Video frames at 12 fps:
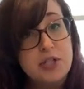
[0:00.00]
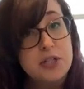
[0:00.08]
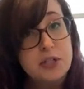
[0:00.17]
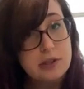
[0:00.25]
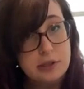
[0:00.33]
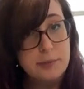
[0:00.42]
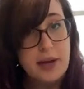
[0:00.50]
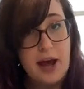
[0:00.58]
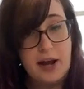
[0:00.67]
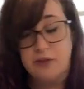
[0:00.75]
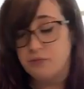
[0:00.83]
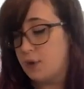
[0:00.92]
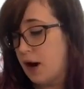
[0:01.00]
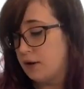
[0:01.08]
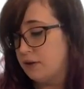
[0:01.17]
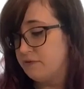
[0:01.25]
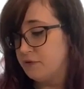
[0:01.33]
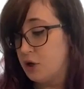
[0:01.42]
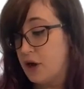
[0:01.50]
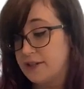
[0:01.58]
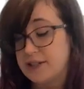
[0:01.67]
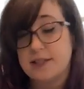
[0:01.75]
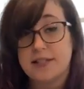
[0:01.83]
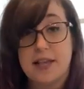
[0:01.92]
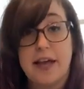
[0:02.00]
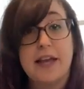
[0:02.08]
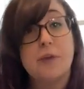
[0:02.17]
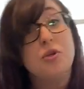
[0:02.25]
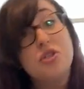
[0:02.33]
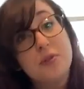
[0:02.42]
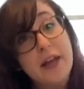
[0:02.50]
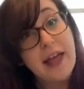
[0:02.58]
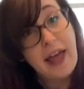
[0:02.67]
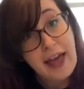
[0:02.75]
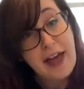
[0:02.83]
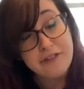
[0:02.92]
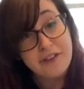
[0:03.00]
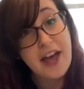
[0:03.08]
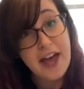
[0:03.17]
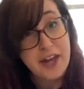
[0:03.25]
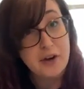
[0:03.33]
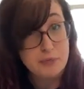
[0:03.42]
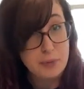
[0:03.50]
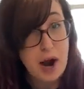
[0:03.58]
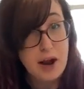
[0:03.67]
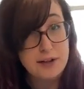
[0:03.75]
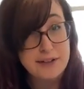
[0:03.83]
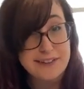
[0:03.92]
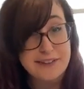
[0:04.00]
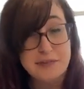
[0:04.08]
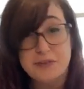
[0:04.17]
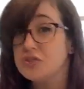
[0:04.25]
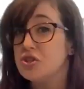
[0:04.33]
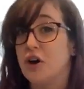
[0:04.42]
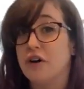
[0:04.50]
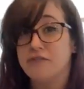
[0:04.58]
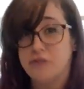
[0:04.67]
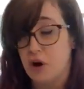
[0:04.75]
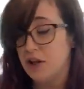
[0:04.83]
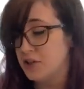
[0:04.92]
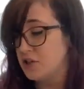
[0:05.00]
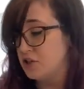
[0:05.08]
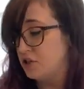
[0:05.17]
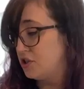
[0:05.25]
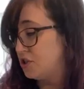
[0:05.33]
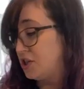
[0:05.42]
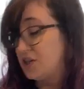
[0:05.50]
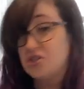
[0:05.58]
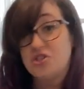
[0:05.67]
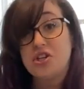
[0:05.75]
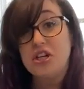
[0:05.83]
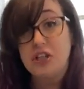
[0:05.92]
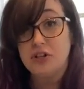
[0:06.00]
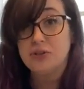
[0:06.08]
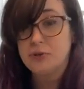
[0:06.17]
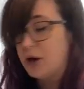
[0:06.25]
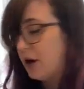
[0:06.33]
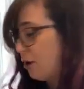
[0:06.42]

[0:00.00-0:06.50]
particular bag of broccoli for us. It's like, would you like half a head of broccoli to fall into your dish? Here you